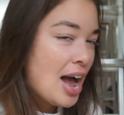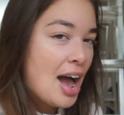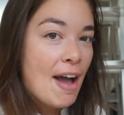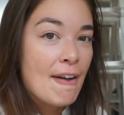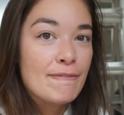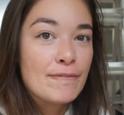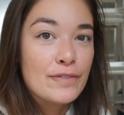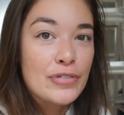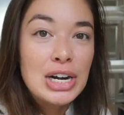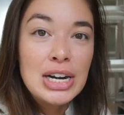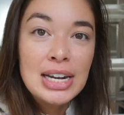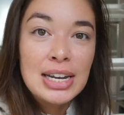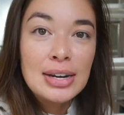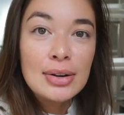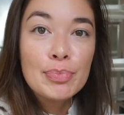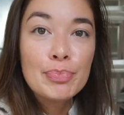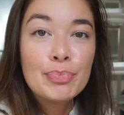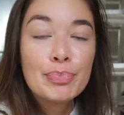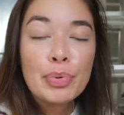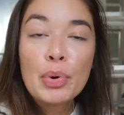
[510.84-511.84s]
I'm
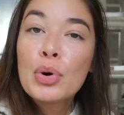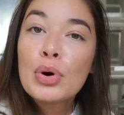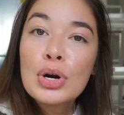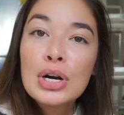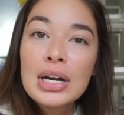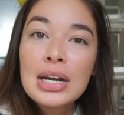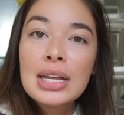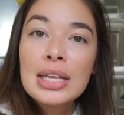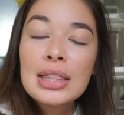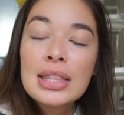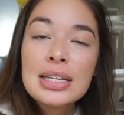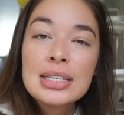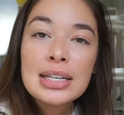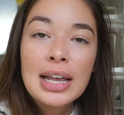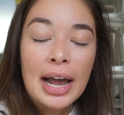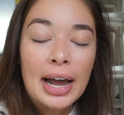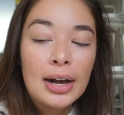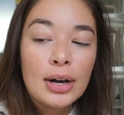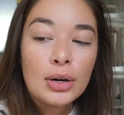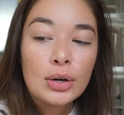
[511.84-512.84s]
freaking bored in this
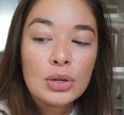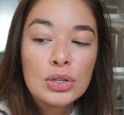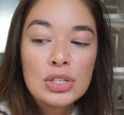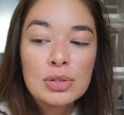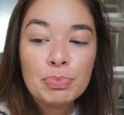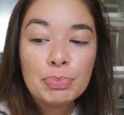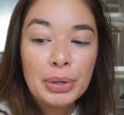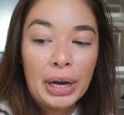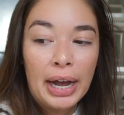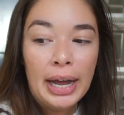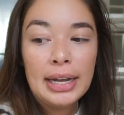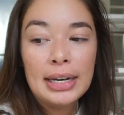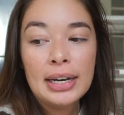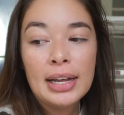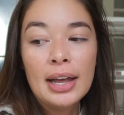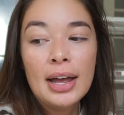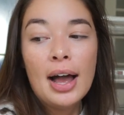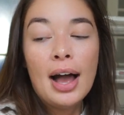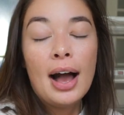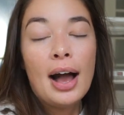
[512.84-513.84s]
house, but
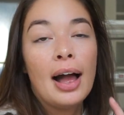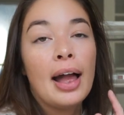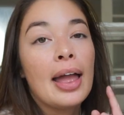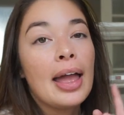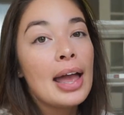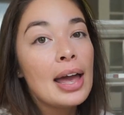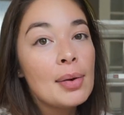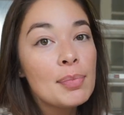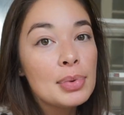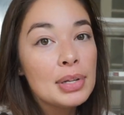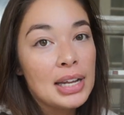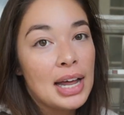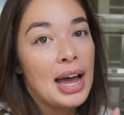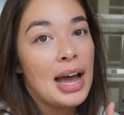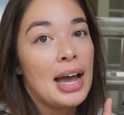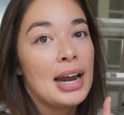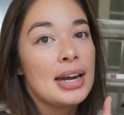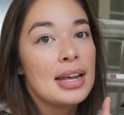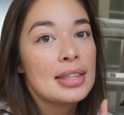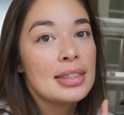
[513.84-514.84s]
I am
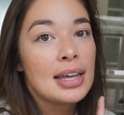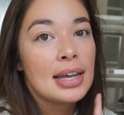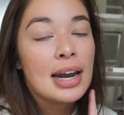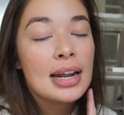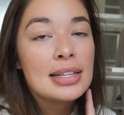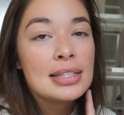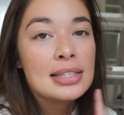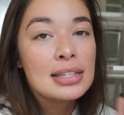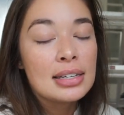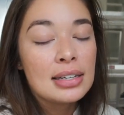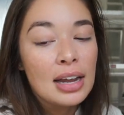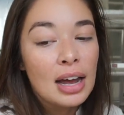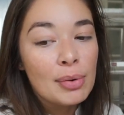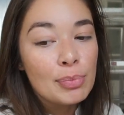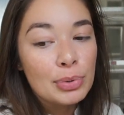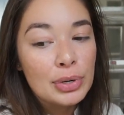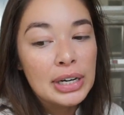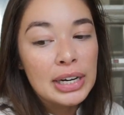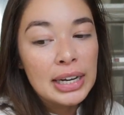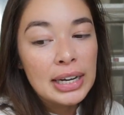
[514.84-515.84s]
glad that I did not
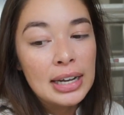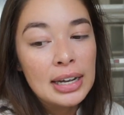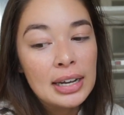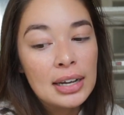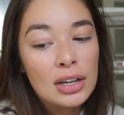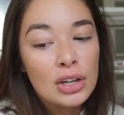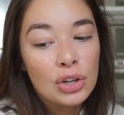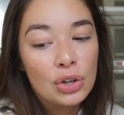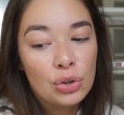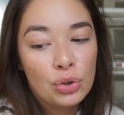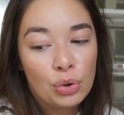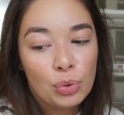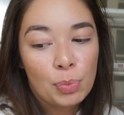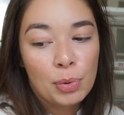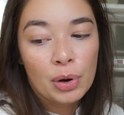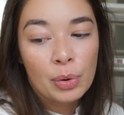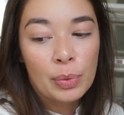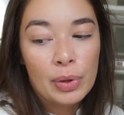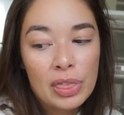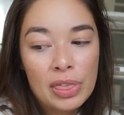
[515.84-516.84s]
bring
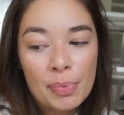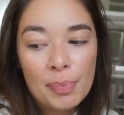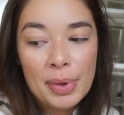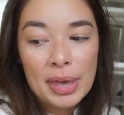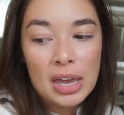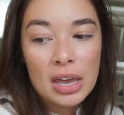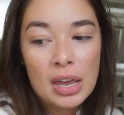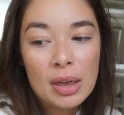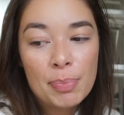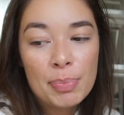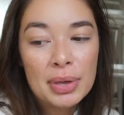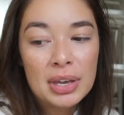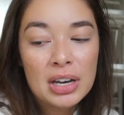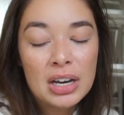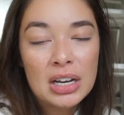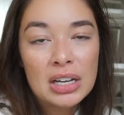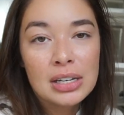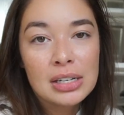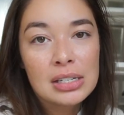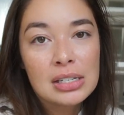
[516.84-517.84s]
Goober with me,
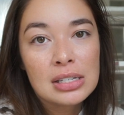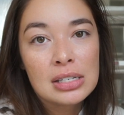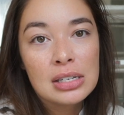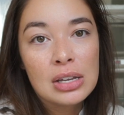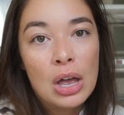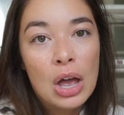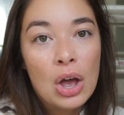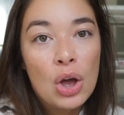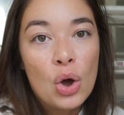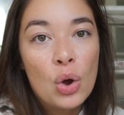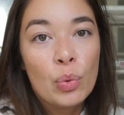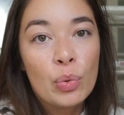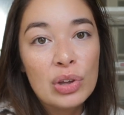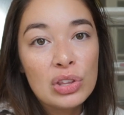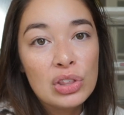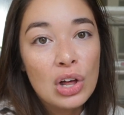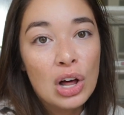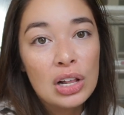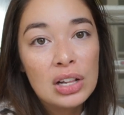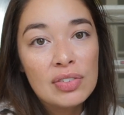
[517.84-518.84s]
because with
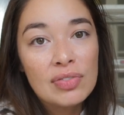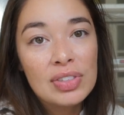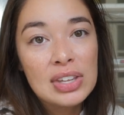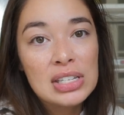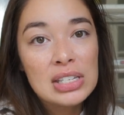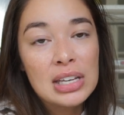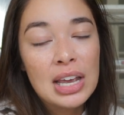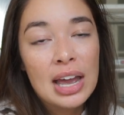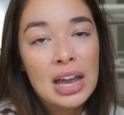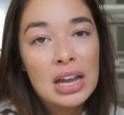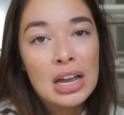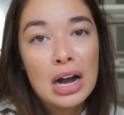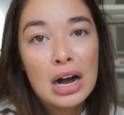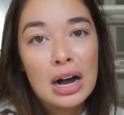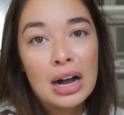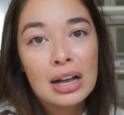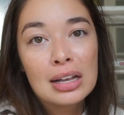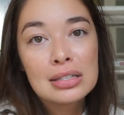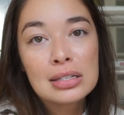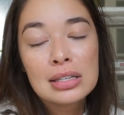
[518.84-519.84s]
all of this
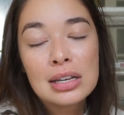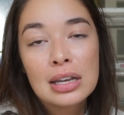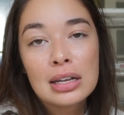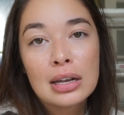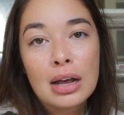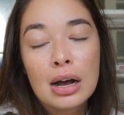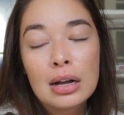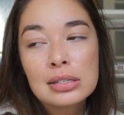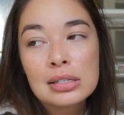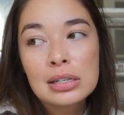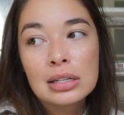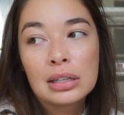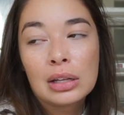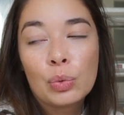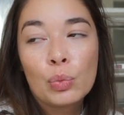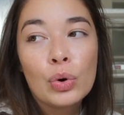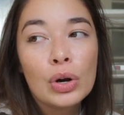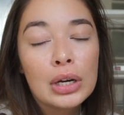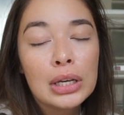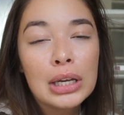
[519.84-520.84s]
chaos and constantly
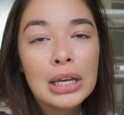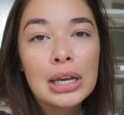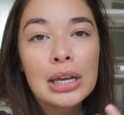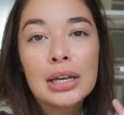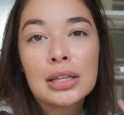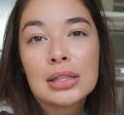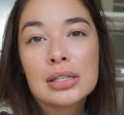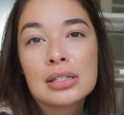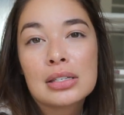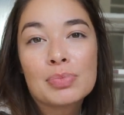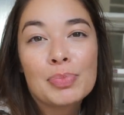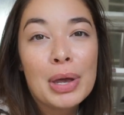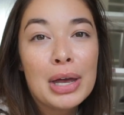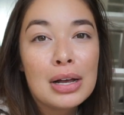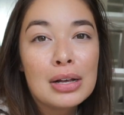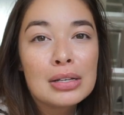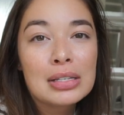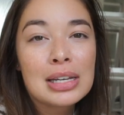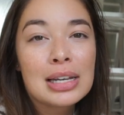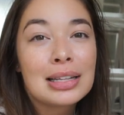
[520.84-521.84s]
working and the
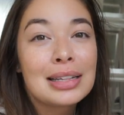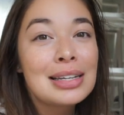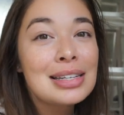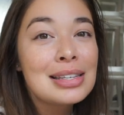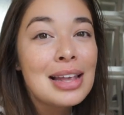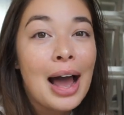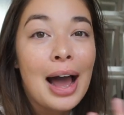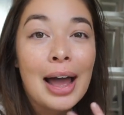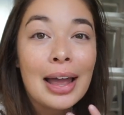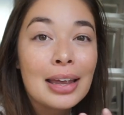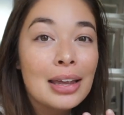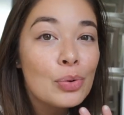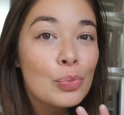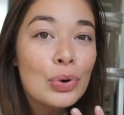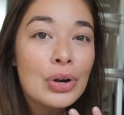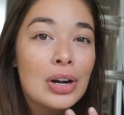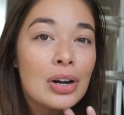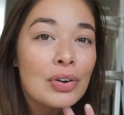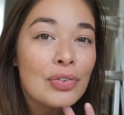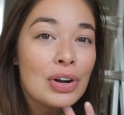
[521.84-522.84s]
smells, at least I can
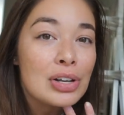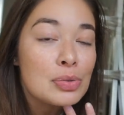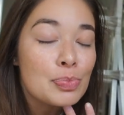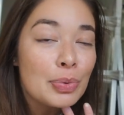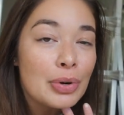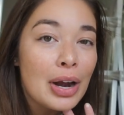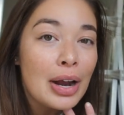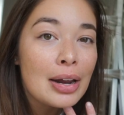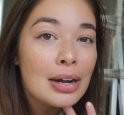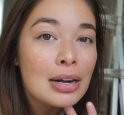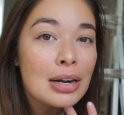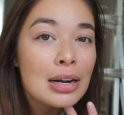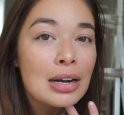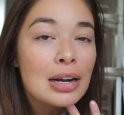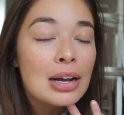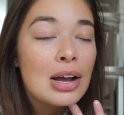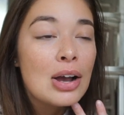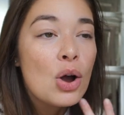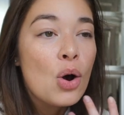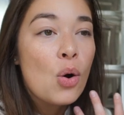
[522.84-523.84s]
wear a respirator
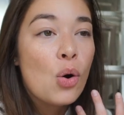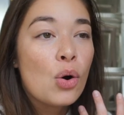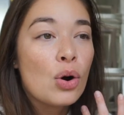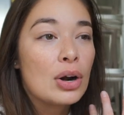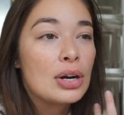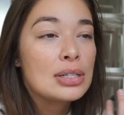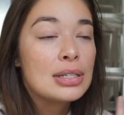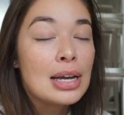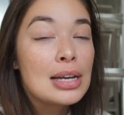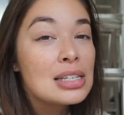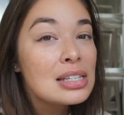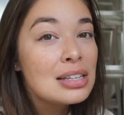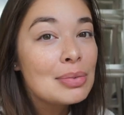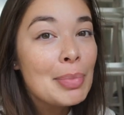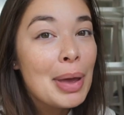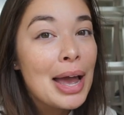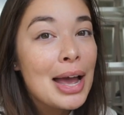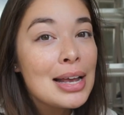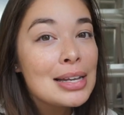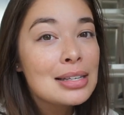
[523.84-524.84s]
or a dust
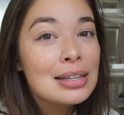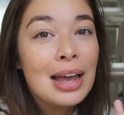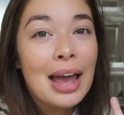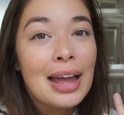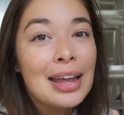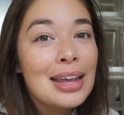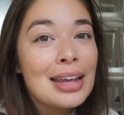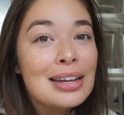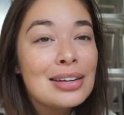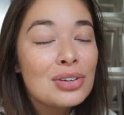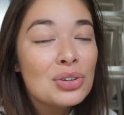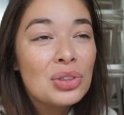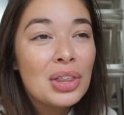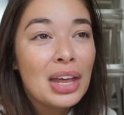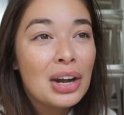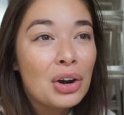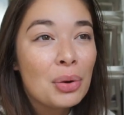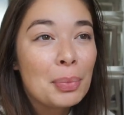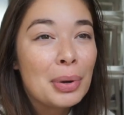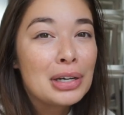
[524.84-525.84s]
mask. I can't do that
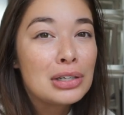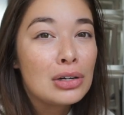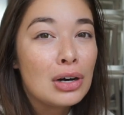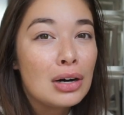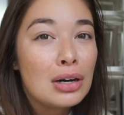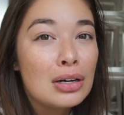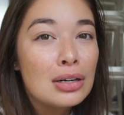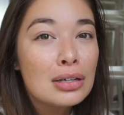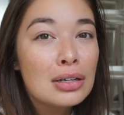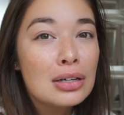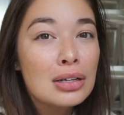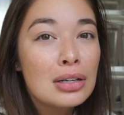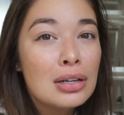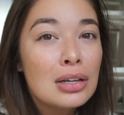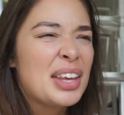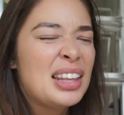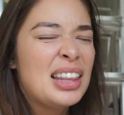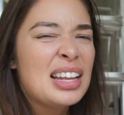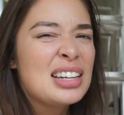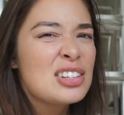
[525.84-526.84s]
on my dog.
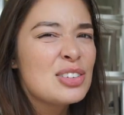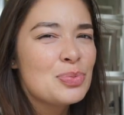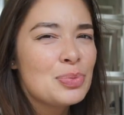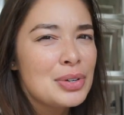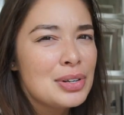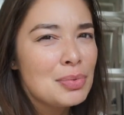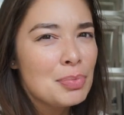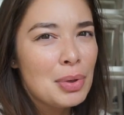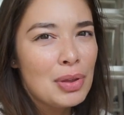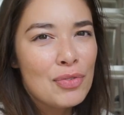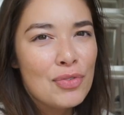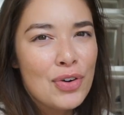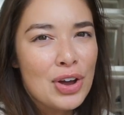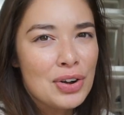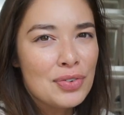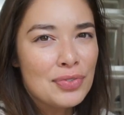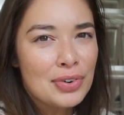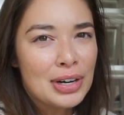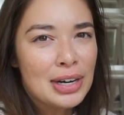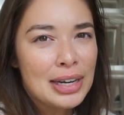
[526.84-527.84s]
And that just wouldn't have been fun
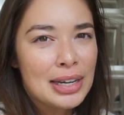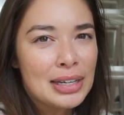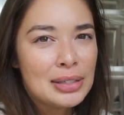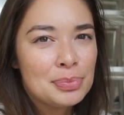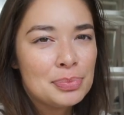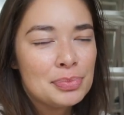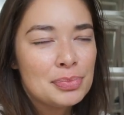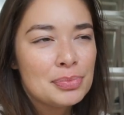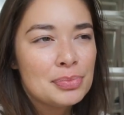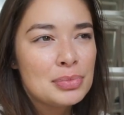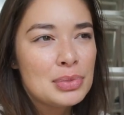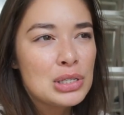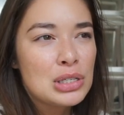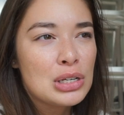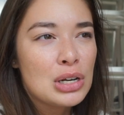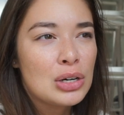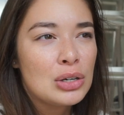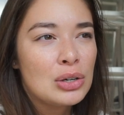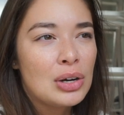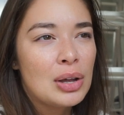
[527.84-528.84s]
for him. So
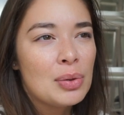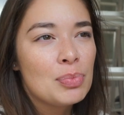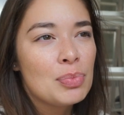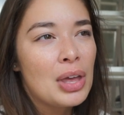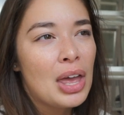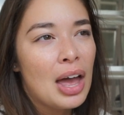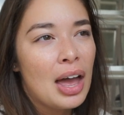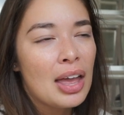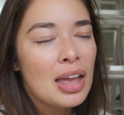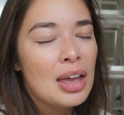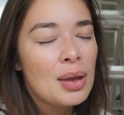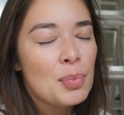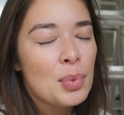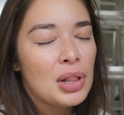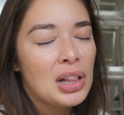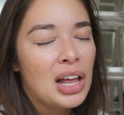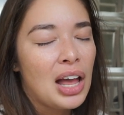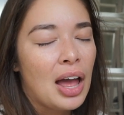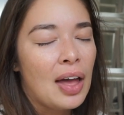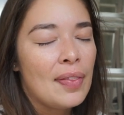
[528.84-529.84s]
I am
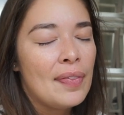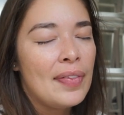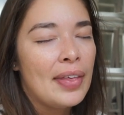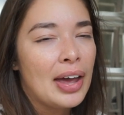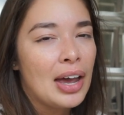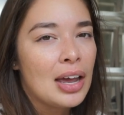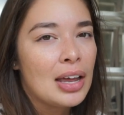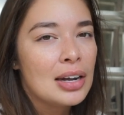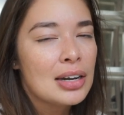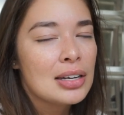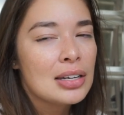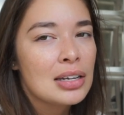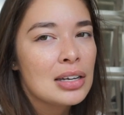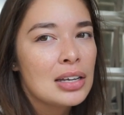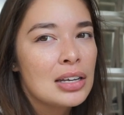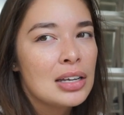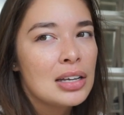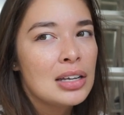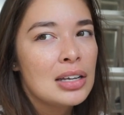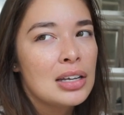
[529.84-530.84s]
glad that
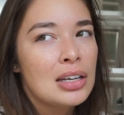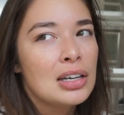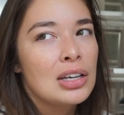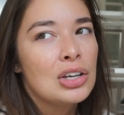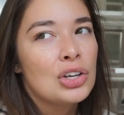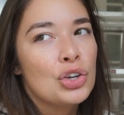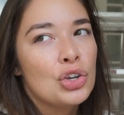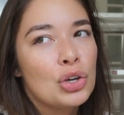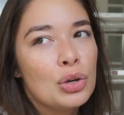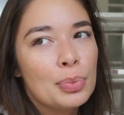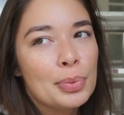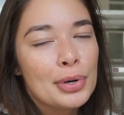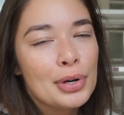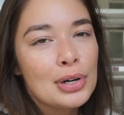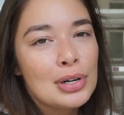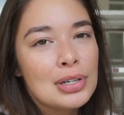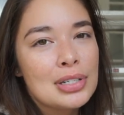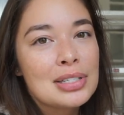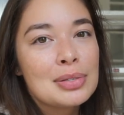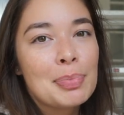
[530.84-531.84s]

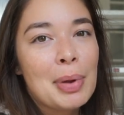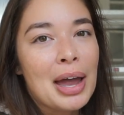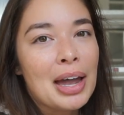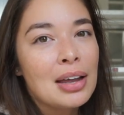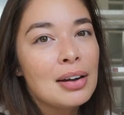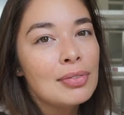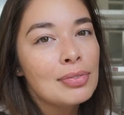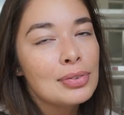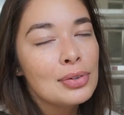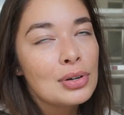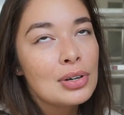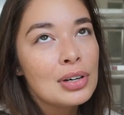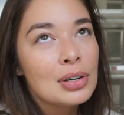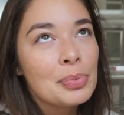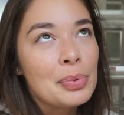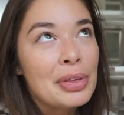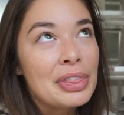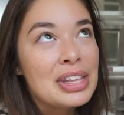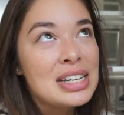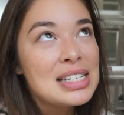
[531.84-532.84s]
Goober's back in Florida
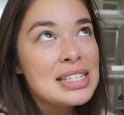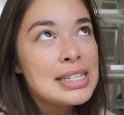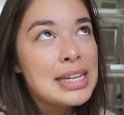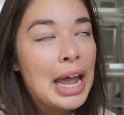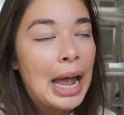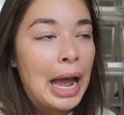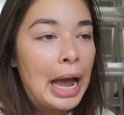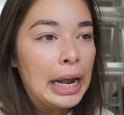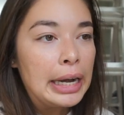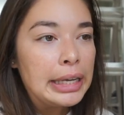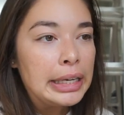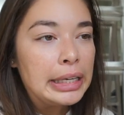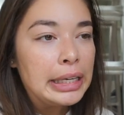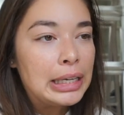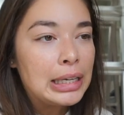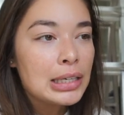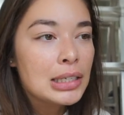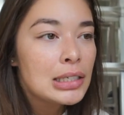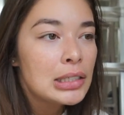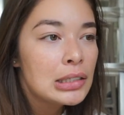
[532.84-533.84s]
with his
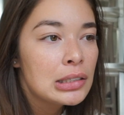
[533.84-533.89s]
daddy.